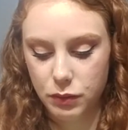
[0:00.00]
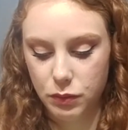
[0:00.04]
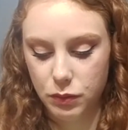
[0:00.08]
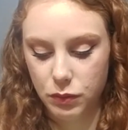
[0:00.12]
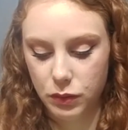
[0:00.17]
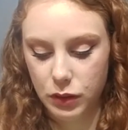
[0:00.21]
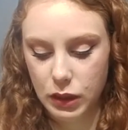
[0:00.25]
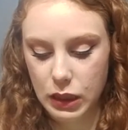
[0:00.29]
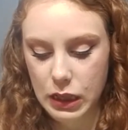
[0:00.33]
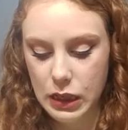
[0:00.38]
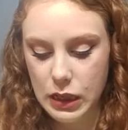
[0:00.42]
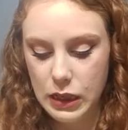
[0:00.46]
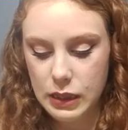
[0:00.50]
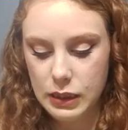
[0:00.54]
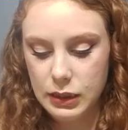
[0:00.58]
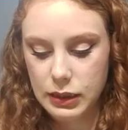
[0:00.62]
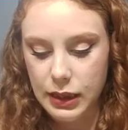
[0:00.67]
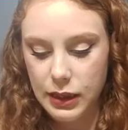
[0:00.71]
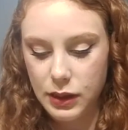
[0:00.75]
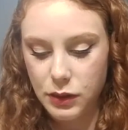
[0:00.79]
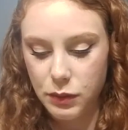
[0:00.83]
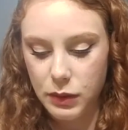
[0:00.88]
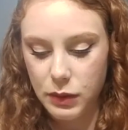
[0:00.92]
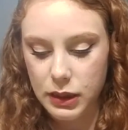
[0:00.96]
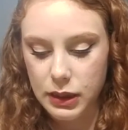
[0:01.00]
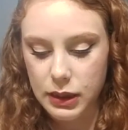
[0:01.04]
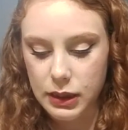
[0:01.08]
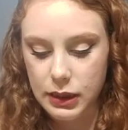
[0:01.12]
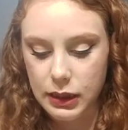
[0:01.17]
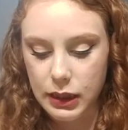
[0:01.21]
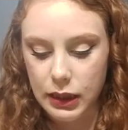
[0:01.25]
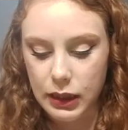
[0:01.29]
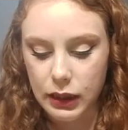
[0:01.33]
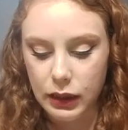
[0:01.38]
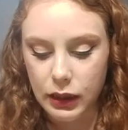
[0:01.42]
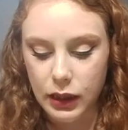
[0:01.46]
It says with
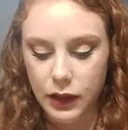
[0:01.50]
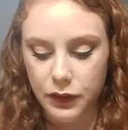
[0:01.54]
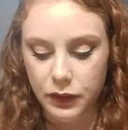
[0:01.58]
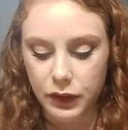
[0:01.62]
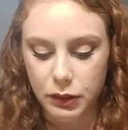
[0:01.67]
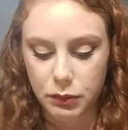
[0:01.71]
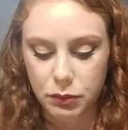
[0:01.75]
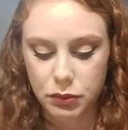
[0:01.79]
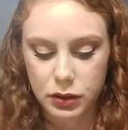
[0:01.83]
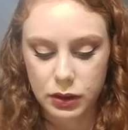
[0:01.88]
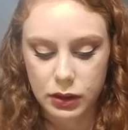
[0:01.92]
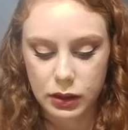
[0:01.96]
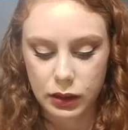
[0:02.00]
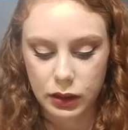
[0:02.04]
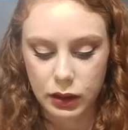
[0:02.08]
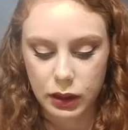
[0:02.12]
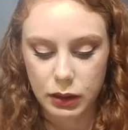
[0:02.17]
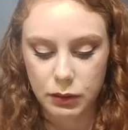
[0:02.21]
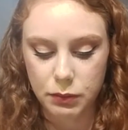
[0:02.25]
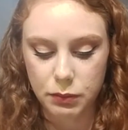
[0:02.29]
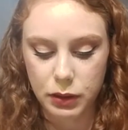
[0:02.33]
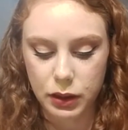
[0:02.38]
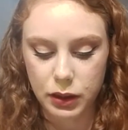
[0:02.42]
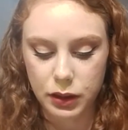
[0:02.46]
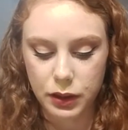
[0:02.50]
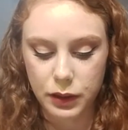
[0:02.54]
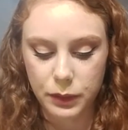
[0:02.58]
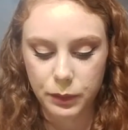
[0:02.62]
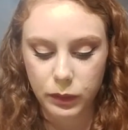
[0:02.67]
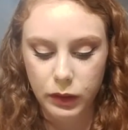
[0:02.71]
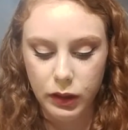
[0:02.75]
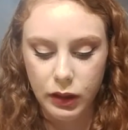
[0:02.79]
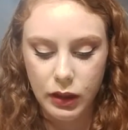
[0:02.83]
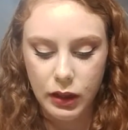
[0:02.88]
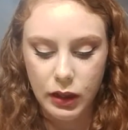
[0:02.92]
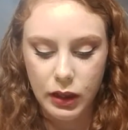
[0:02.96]
skin-loving Brazilian butter.